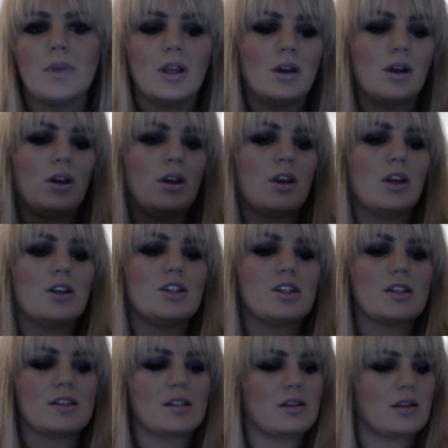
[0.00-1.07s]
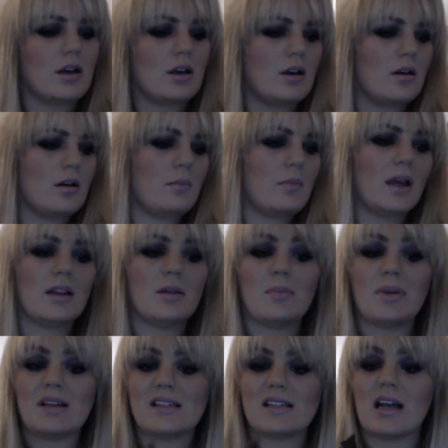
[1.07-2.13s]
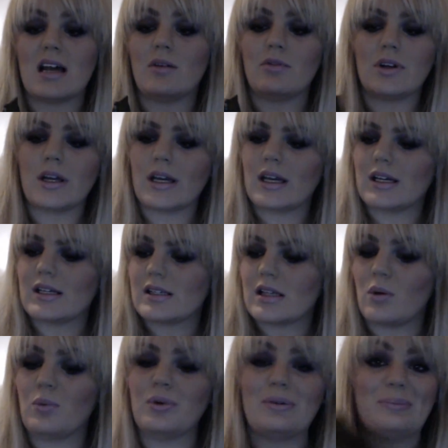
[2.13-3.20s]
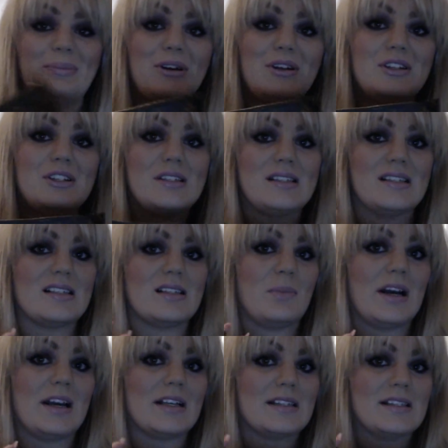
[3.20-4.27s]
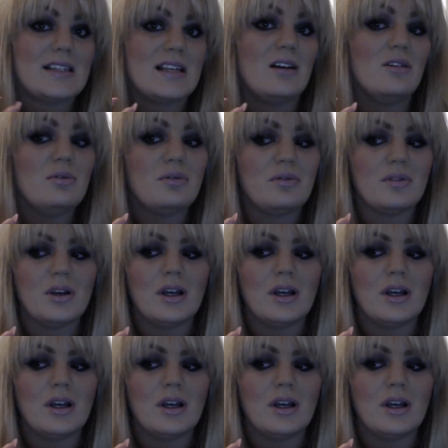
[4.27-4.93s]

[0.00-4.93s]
You know, you can just make the best out of it, I guess. I wouldn't purchase this by itself.